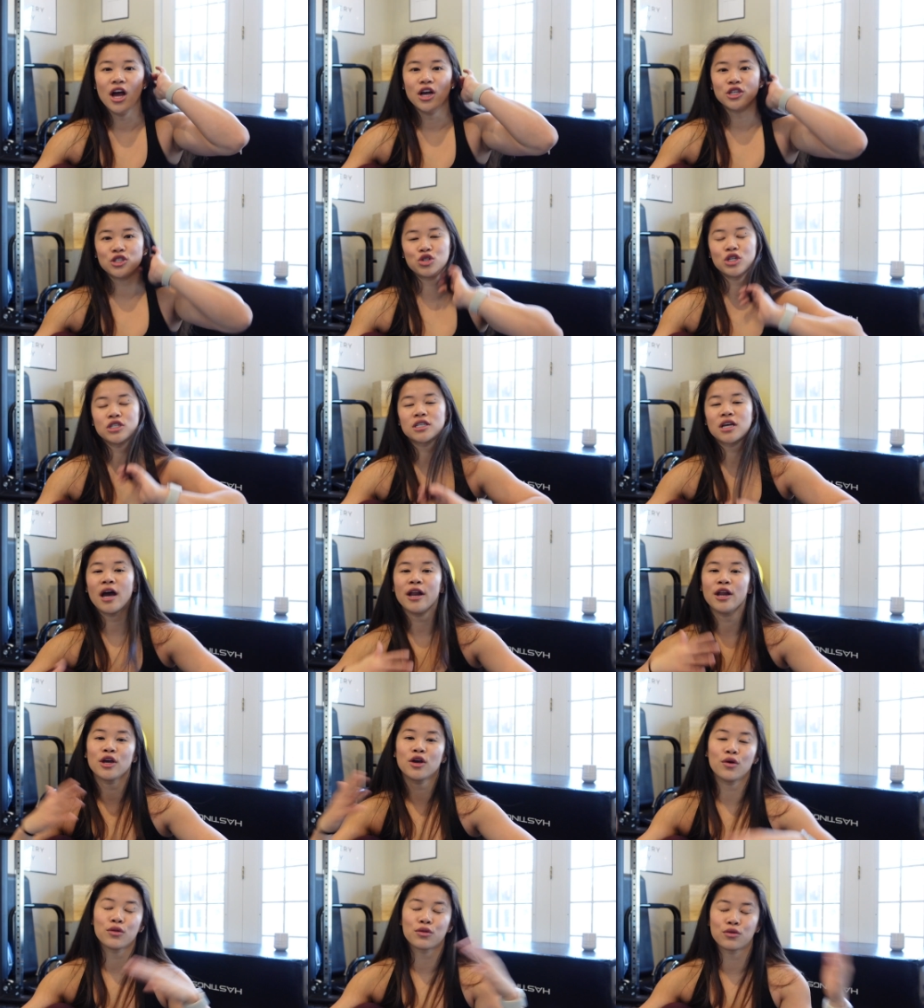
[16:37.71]
So just kind
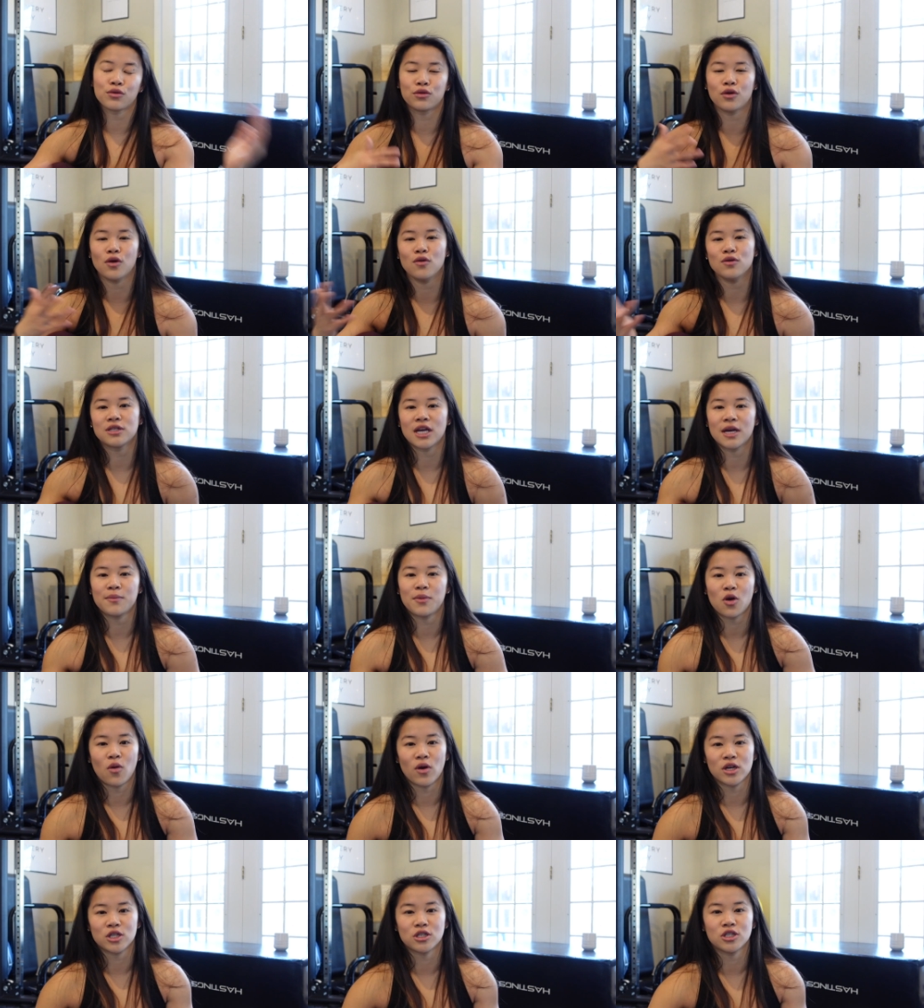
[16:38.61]
of go through those type of
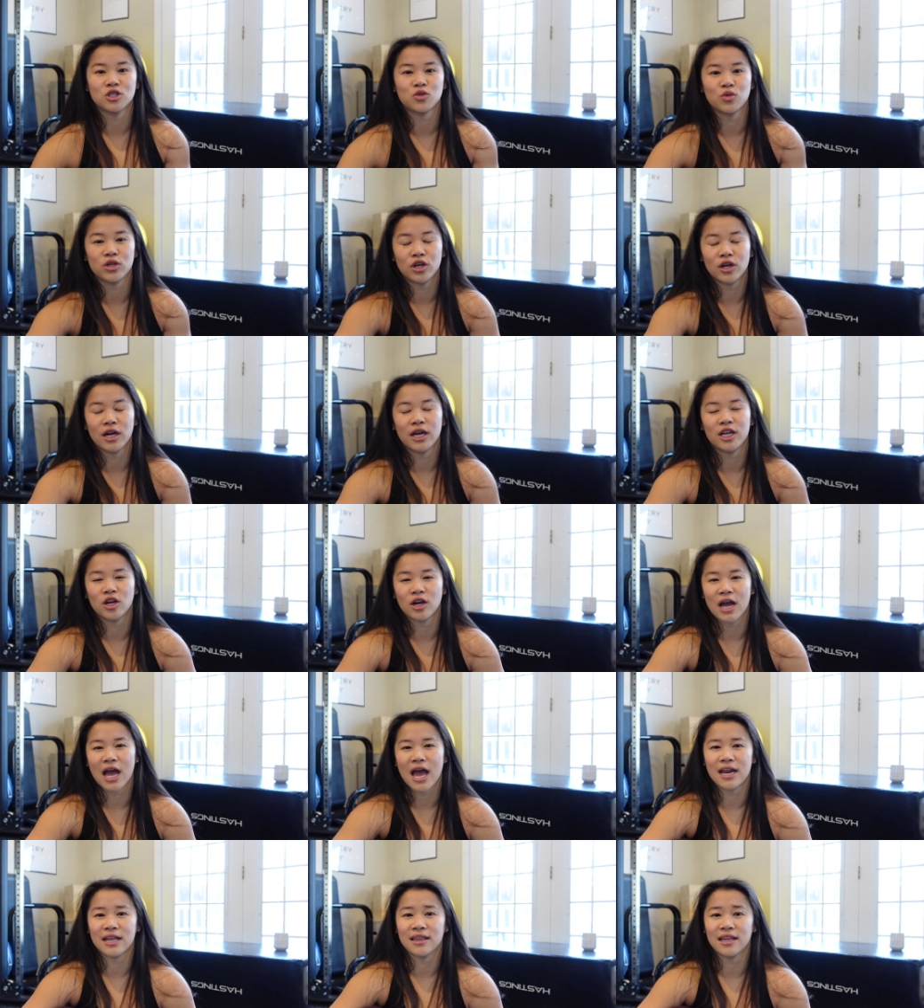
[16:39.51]
questions when you're in your
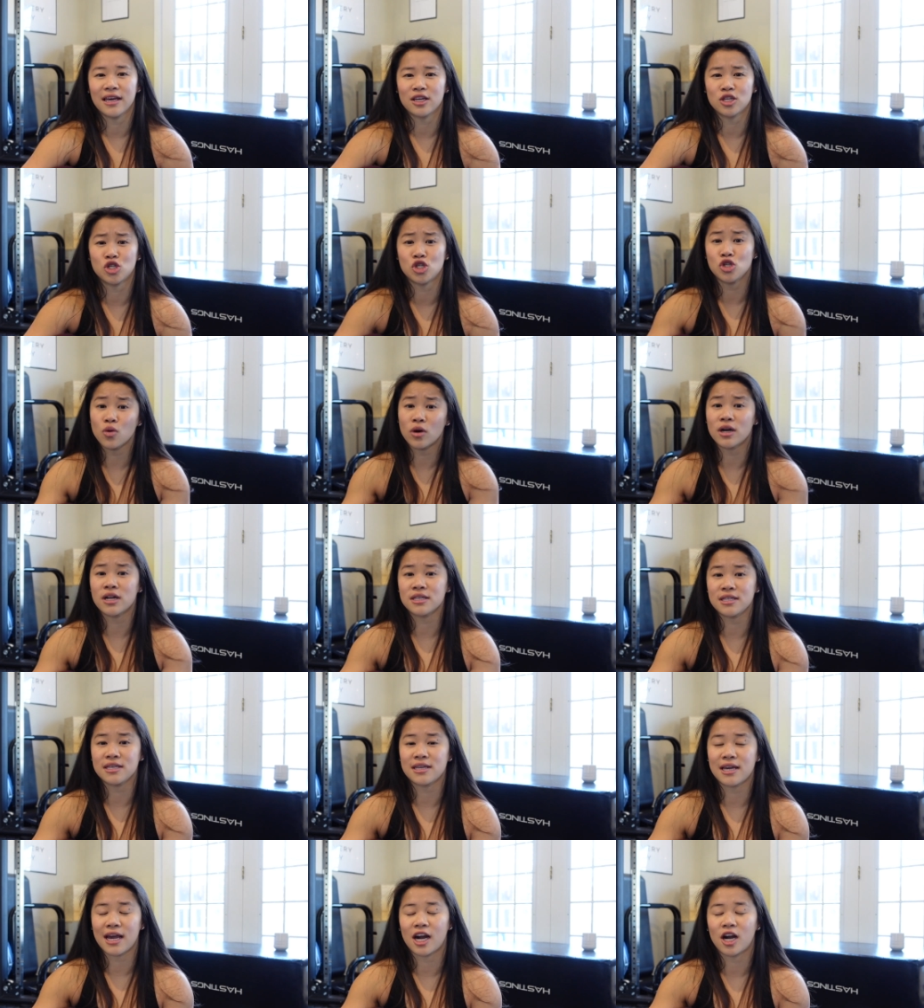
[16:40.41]
head and like, do you
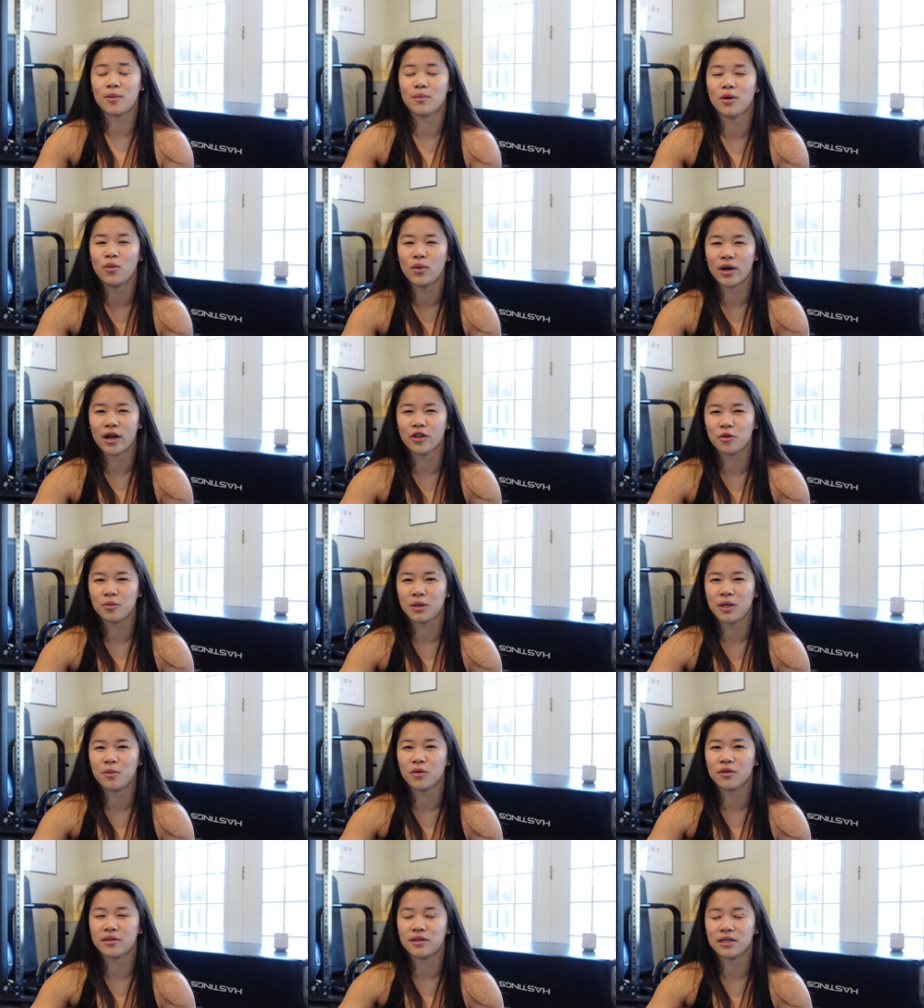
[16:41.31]
honestly care about what other
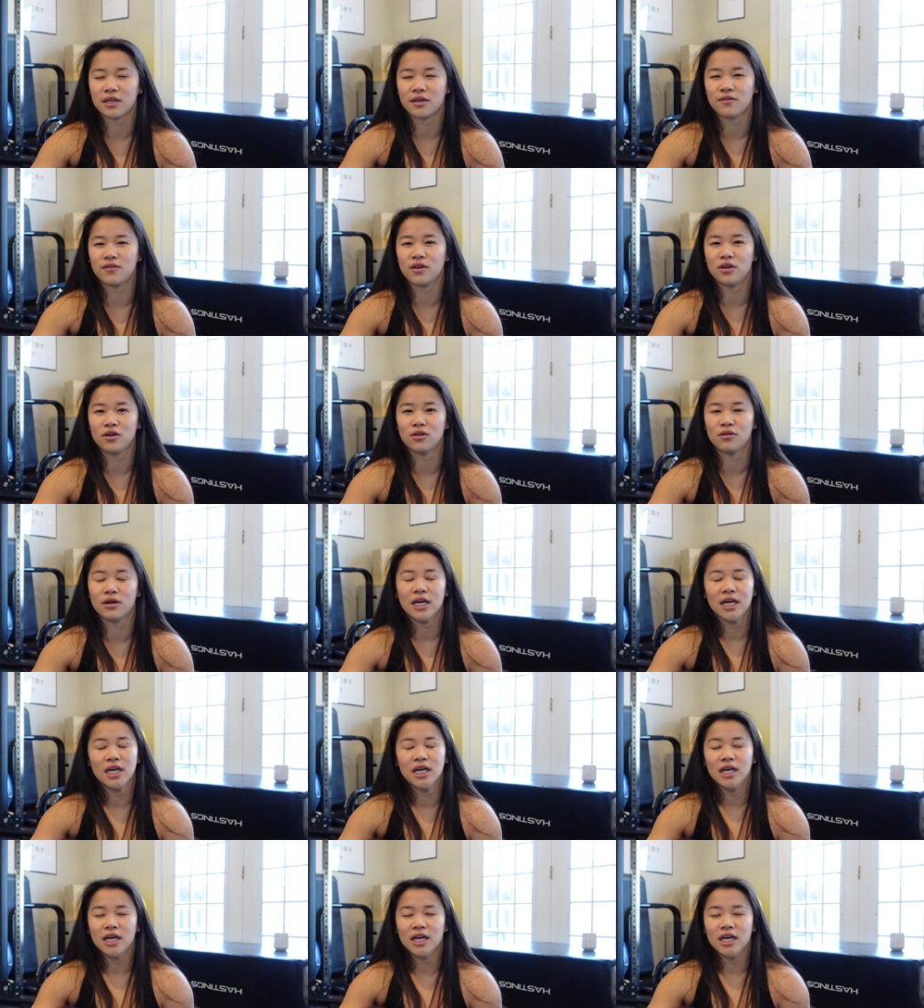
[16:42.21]
people think of you?